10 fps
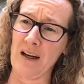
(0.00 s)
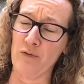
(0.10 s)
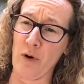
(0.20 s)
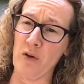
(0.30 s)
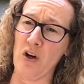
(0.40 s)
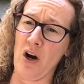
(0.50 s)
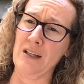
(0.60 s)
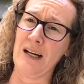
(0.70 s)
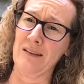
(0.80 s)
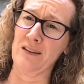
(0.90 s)
from your heart
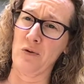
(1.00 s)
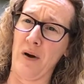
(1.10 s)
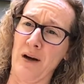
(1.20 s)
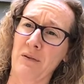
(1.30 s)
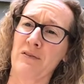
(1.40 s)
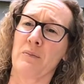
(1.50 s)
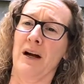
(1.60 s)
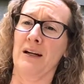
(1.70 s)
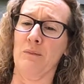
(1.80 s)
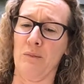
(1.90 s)
down to the bottom of your
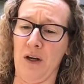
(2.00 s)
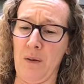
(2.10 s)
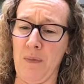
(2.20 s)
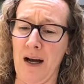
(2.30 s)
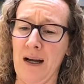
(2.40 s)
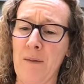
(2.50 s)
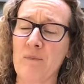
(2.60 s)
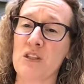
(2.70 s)
body, and bring it back up.